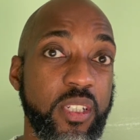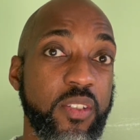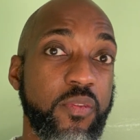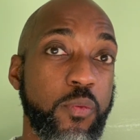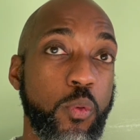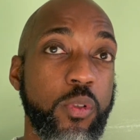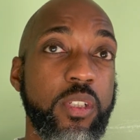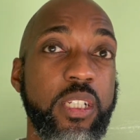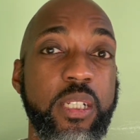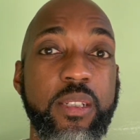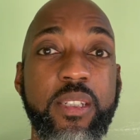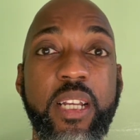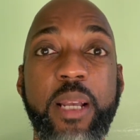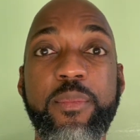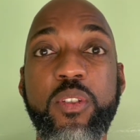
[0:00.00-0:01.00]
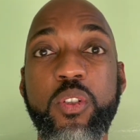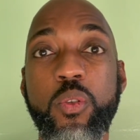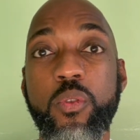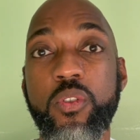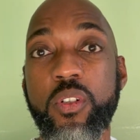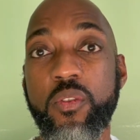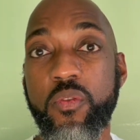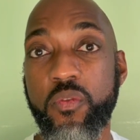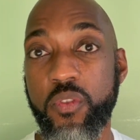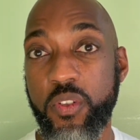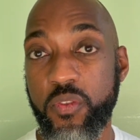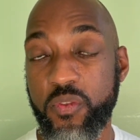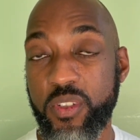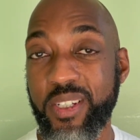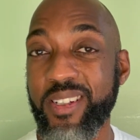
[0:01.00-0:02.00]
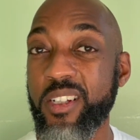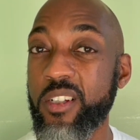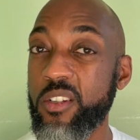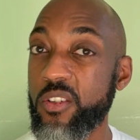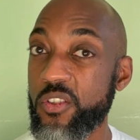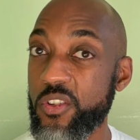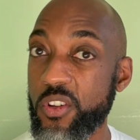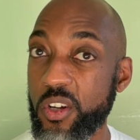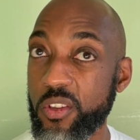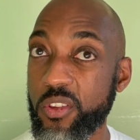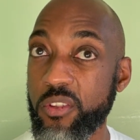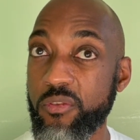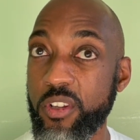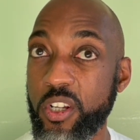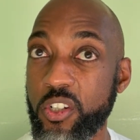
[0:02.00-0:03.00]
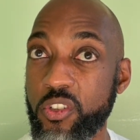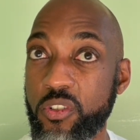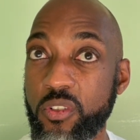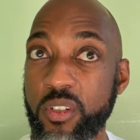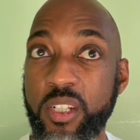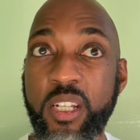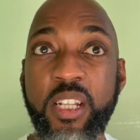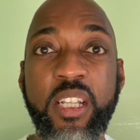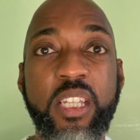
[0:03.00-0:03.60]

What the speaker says: is 14 times 250, not 300,